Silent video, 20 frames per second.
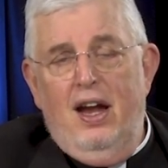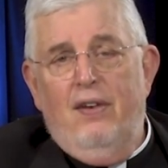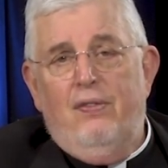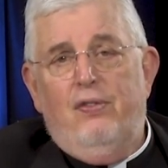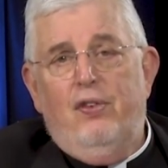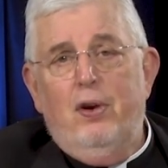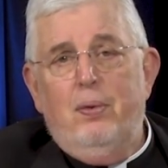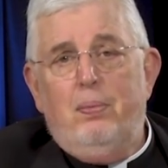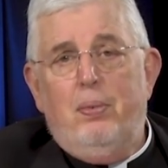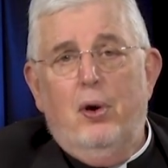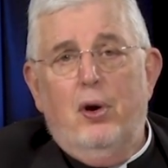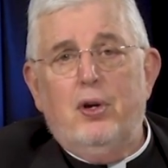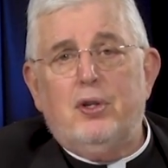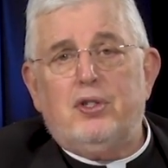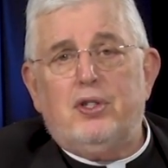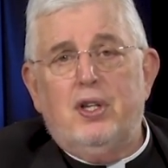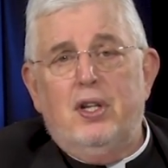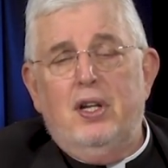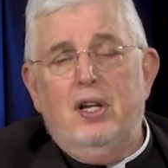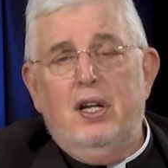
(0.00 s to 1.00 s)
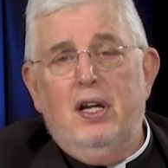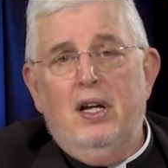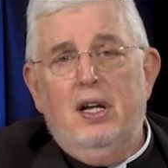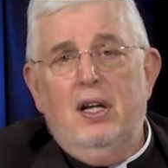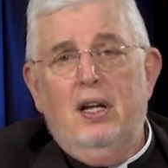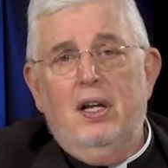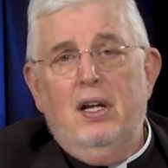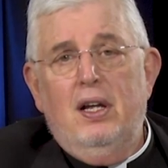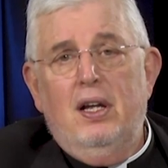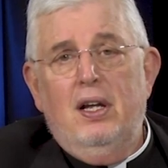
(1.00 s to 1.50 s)
every person
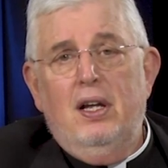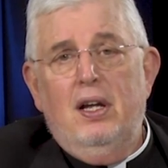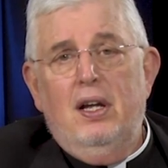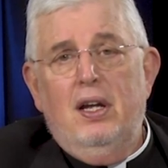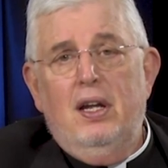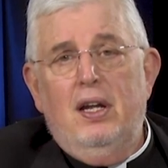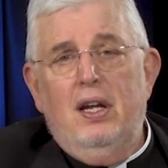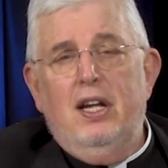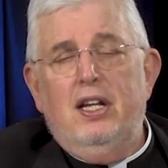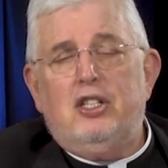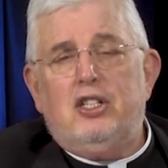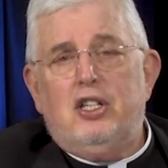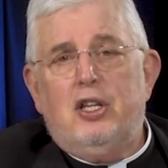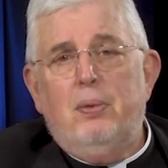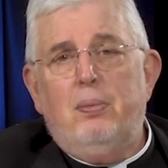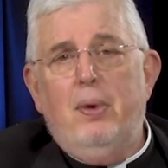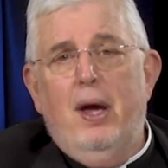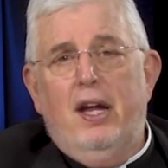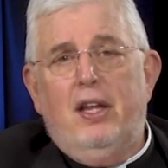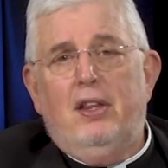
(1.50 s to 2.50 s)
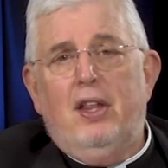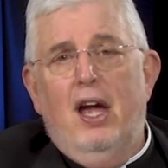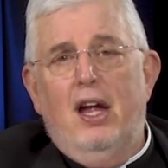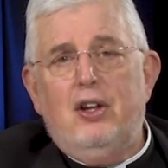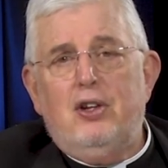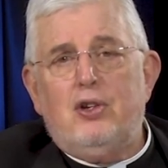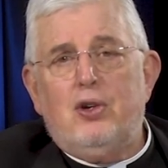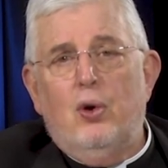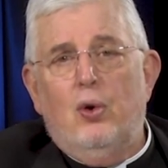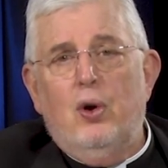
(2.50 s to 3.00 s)
needs to make
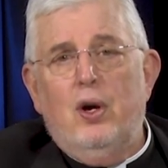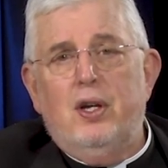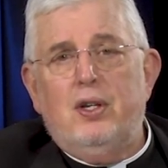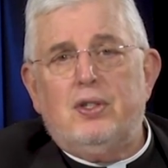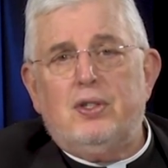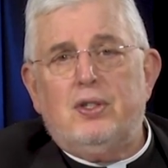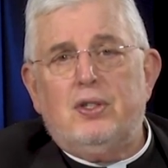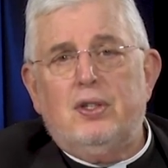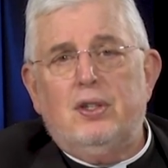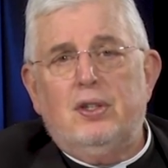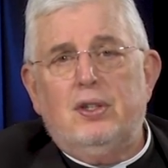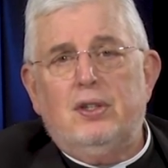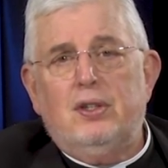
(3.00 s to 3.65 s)
that choice.